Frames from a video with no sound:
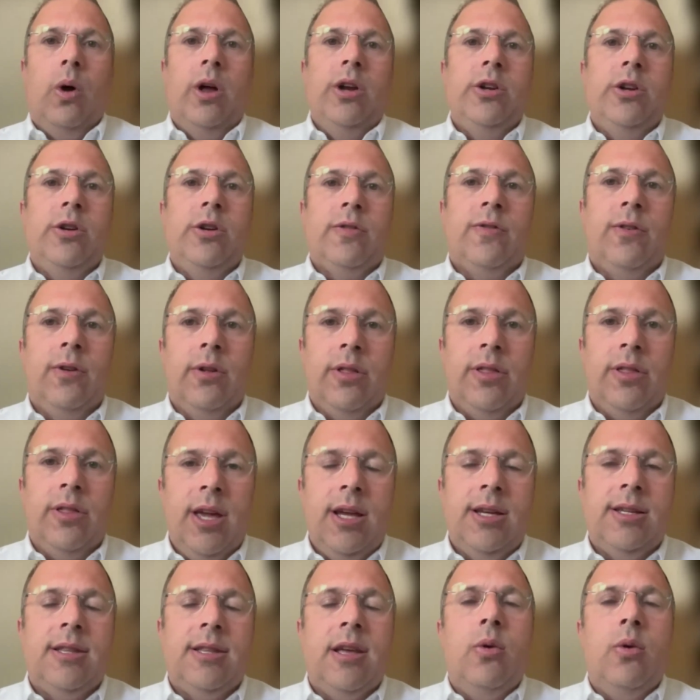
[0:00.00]
wonderful
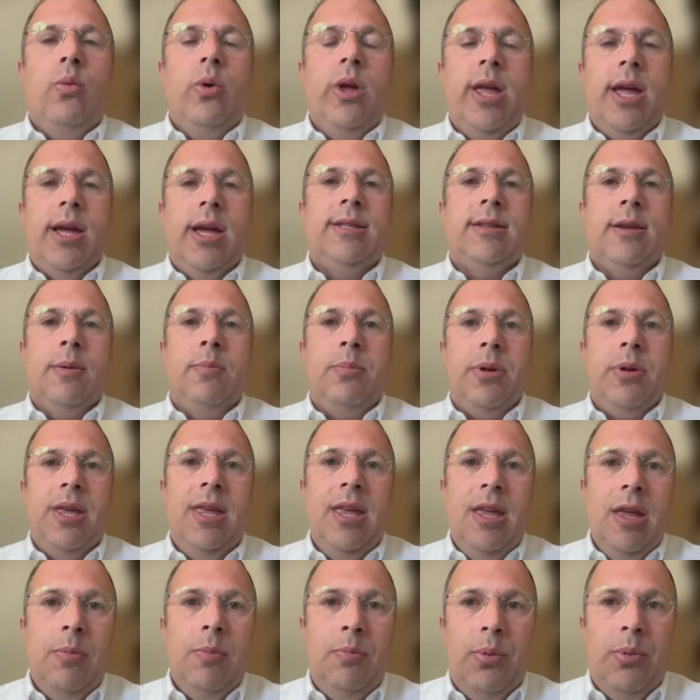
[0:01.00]
things that we as a
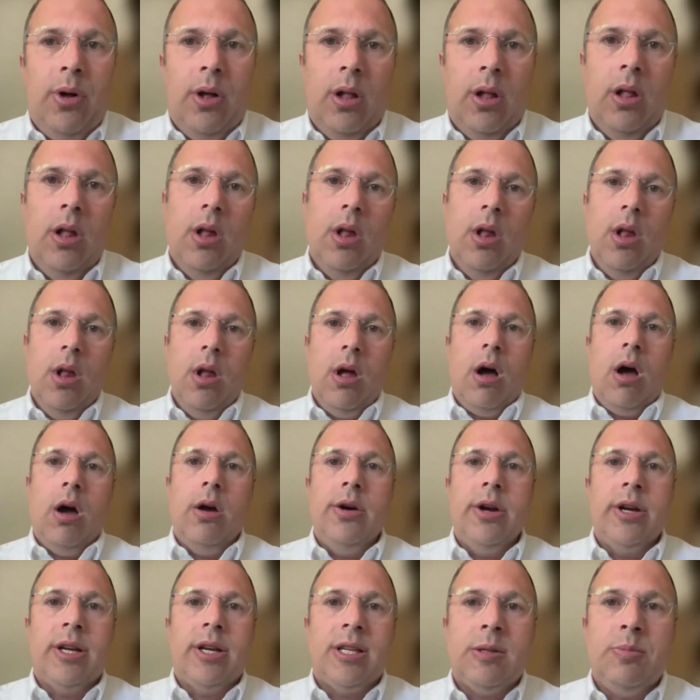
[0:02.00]
people
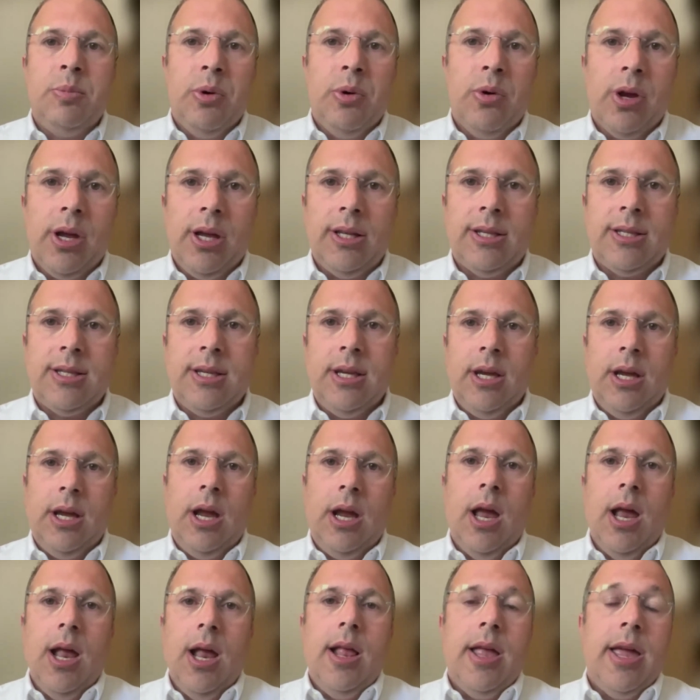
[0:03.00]
are
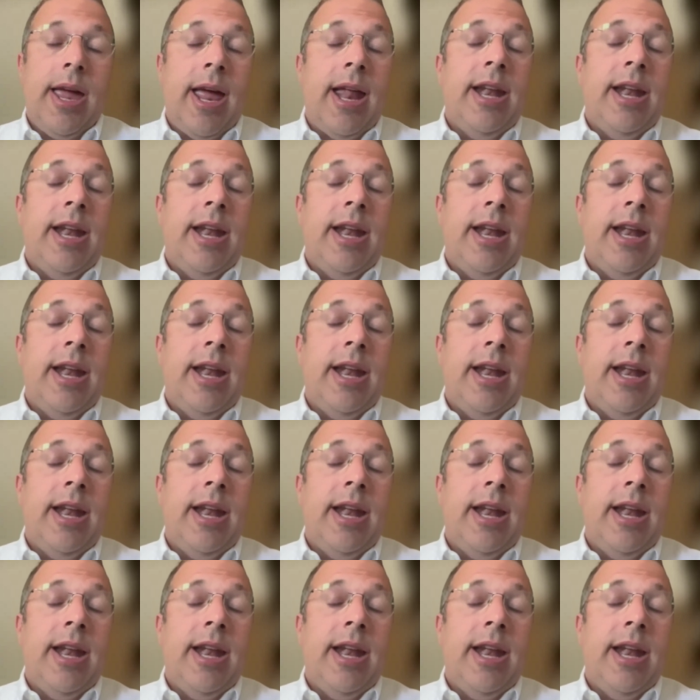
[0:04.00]
experiencing